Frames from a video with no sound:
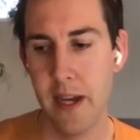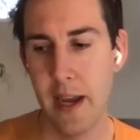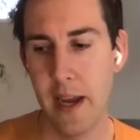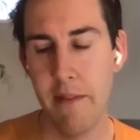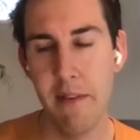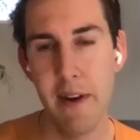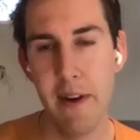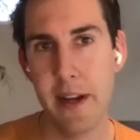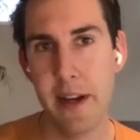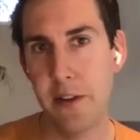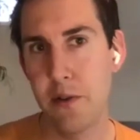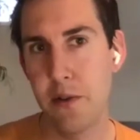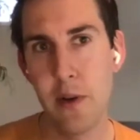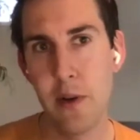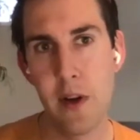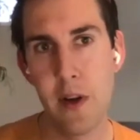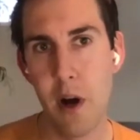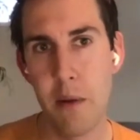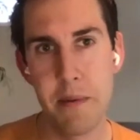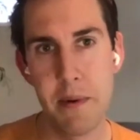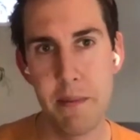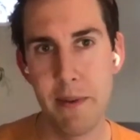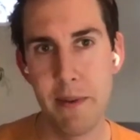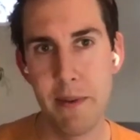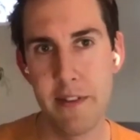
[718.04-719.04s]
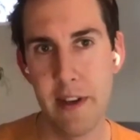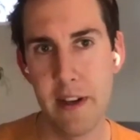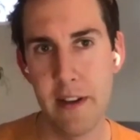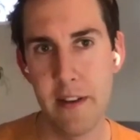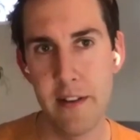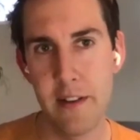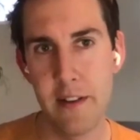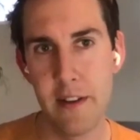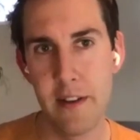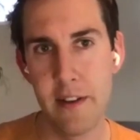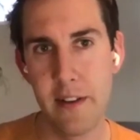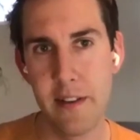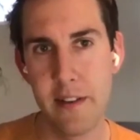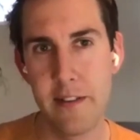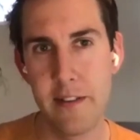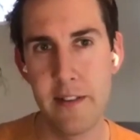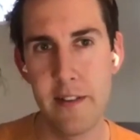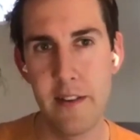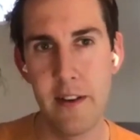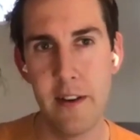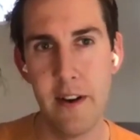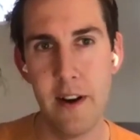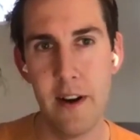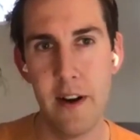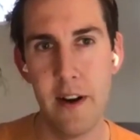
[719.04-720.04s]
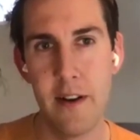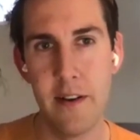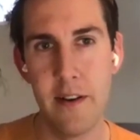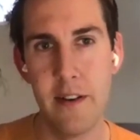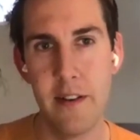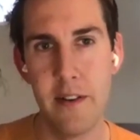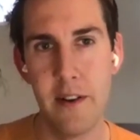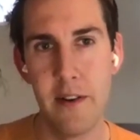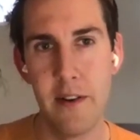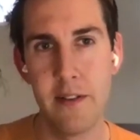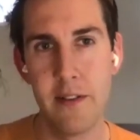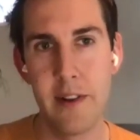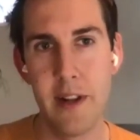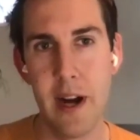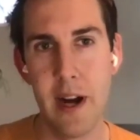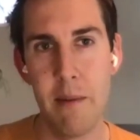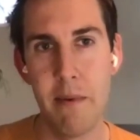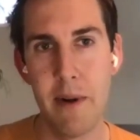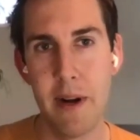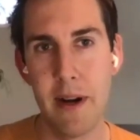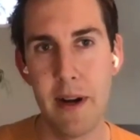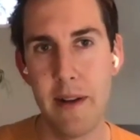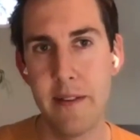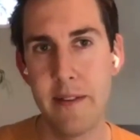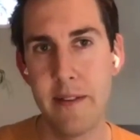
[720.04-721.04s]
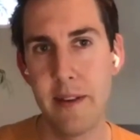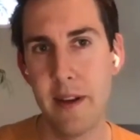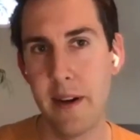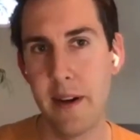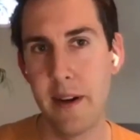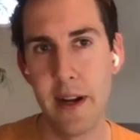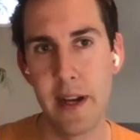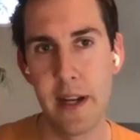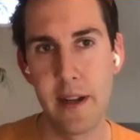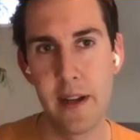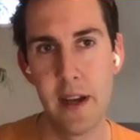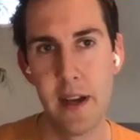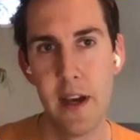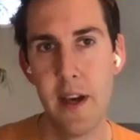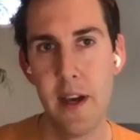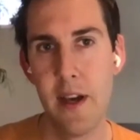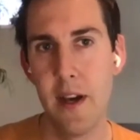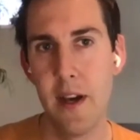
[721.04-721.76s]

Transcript: even like doing optimizations on those libraries and like.